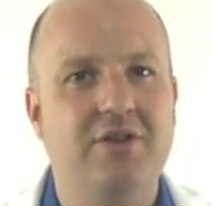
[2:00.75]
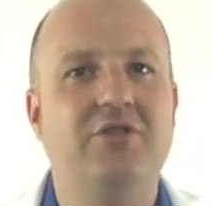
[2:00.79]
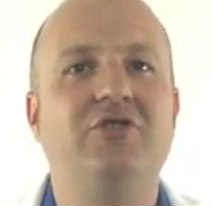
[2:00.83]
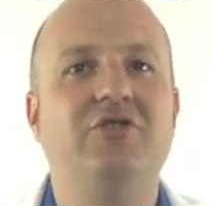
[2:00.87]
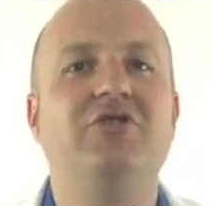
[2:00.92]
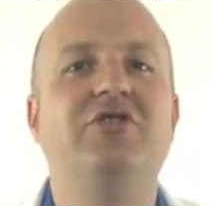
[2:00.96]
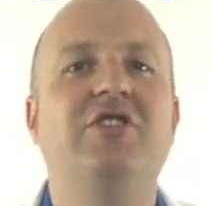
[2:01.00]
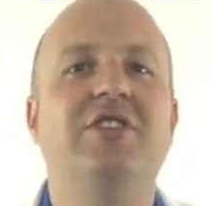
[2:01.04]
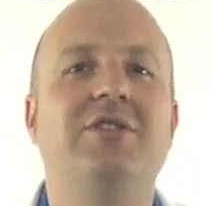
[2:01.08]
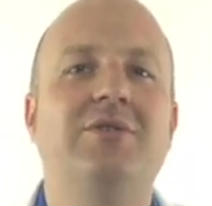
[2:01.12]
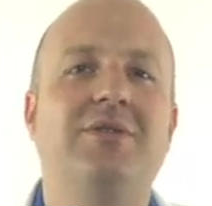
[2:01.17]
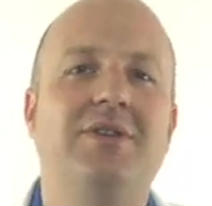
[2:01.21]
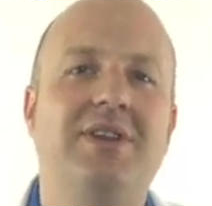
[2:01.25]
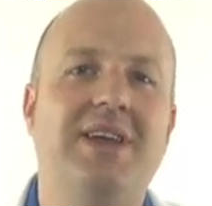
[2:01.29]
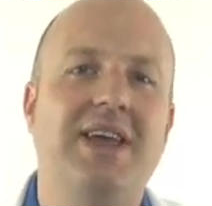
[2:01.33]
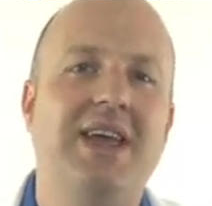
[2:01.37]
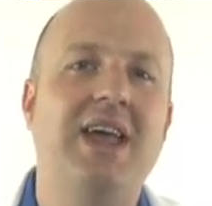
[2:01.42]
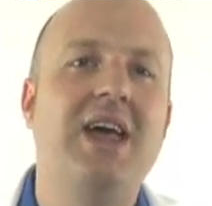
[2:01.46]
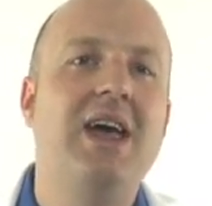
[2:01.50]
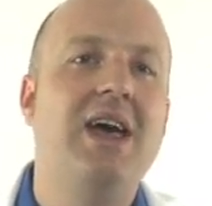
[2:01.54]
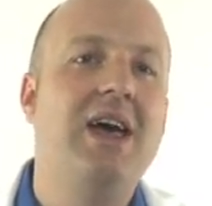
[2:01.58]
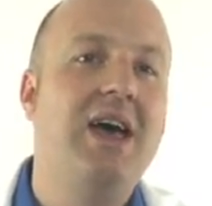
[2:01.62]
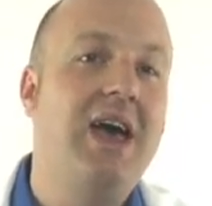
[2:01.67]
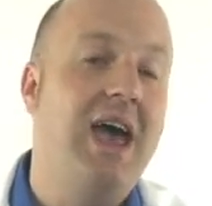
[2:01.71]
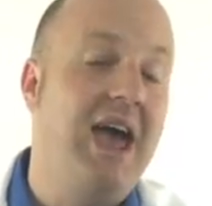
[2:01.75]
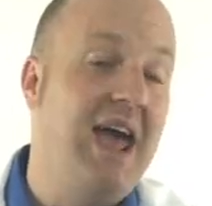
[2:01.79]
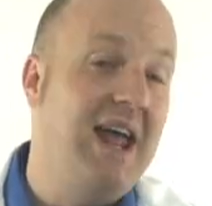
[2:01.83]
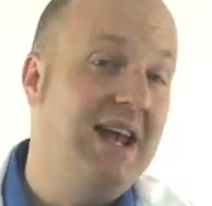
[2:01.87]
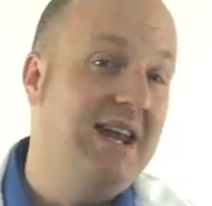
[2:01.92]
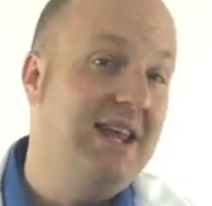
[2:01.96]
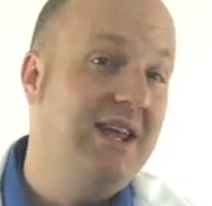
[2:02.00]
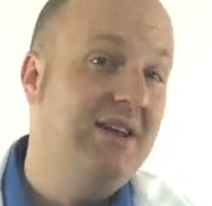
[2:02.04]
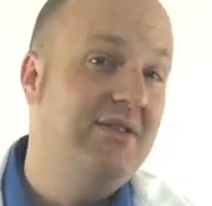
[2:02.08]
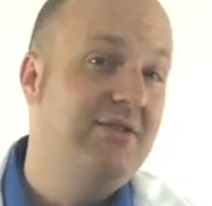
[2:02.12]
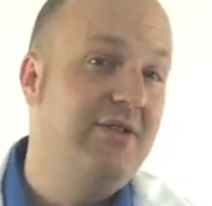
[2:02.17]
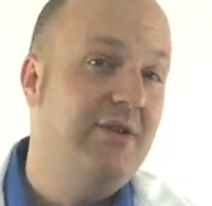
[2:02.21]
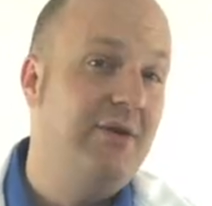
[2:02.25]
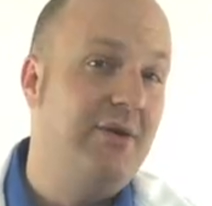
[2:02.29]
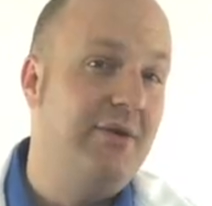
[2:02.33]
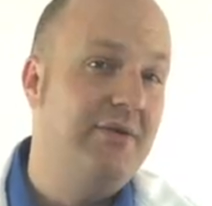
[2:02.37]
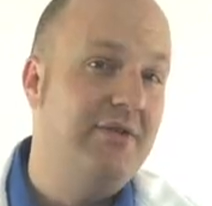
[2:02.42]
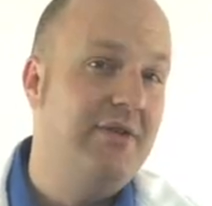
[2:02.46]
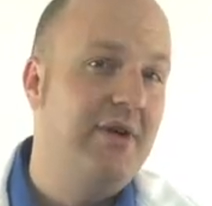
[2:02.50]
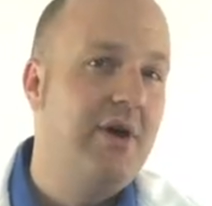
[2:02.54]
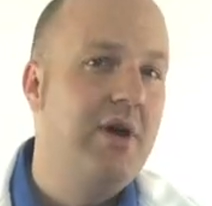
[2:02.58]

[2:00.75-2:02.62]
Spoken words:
Generally, any adult